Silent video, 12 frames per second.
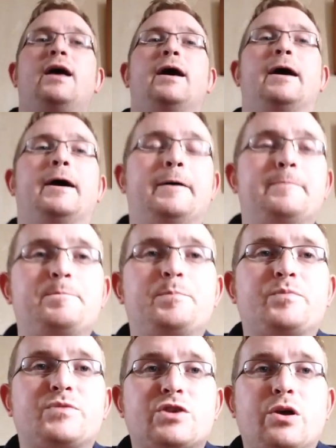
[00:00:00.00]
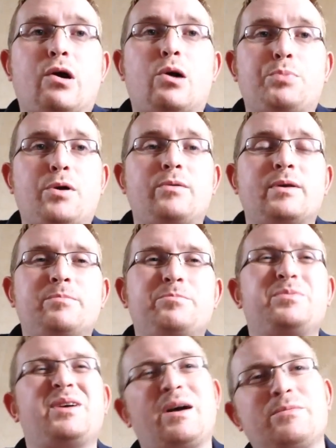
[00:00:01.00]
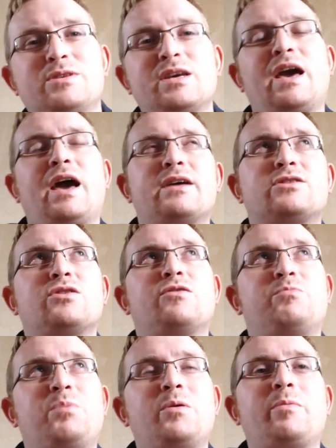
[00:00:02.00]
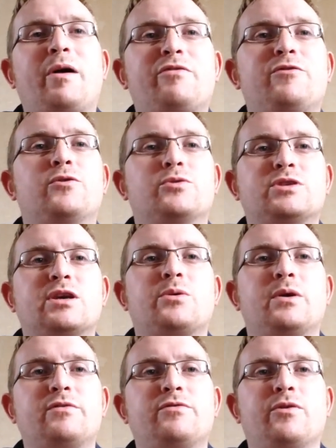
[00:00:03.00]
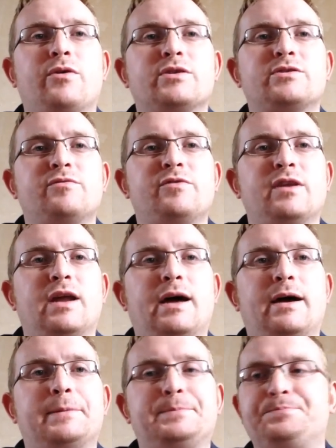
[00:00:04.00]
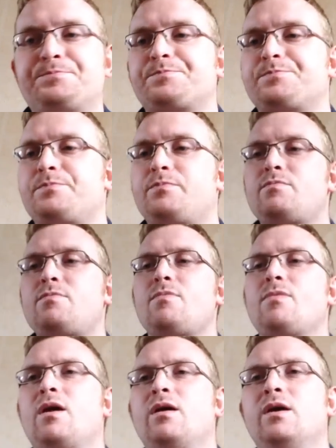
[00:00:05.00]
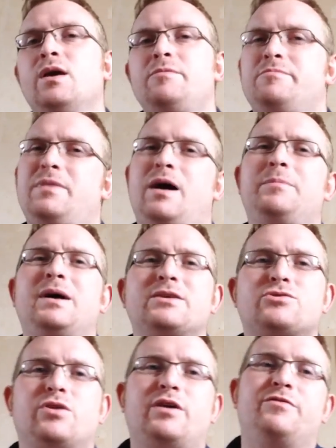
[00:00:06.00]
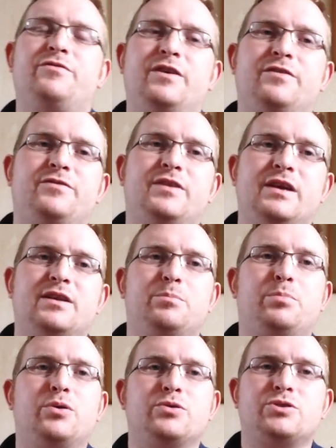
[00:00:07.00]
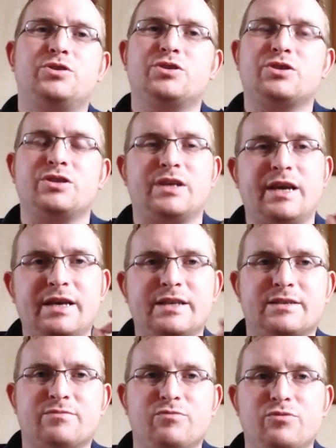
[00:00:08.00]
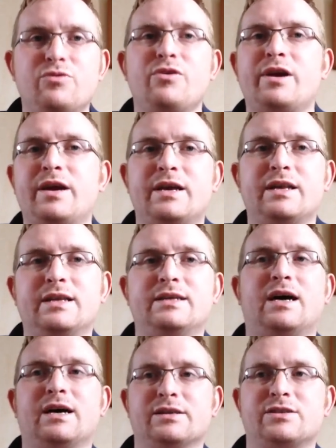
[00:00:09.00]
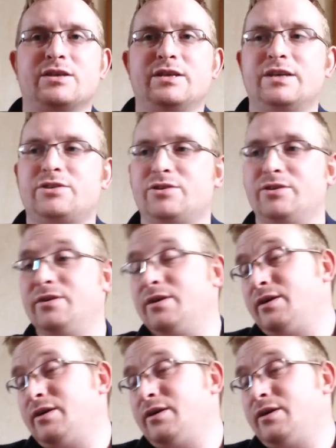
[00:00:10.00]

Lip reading: So I'll probably be able to get probably about 40 quid for it, something like that. I might try 50 at a push, just because it is really nice condition.